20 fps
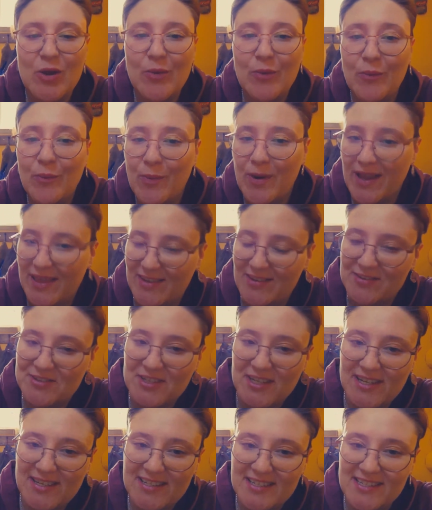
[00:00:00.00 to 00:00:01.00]
weather
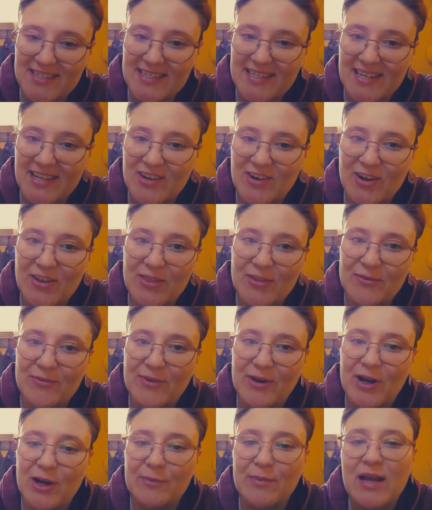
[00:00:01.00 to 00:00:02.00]
changes here on the
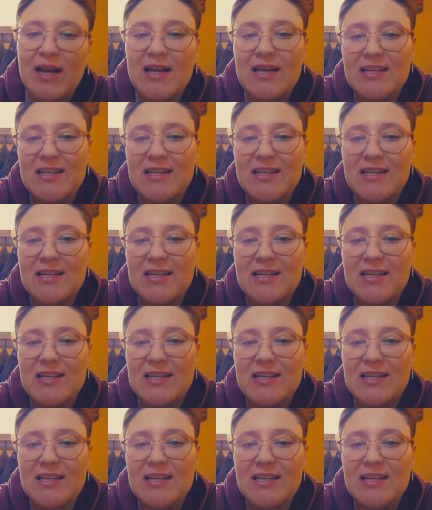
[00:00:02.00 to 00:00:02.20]
farm.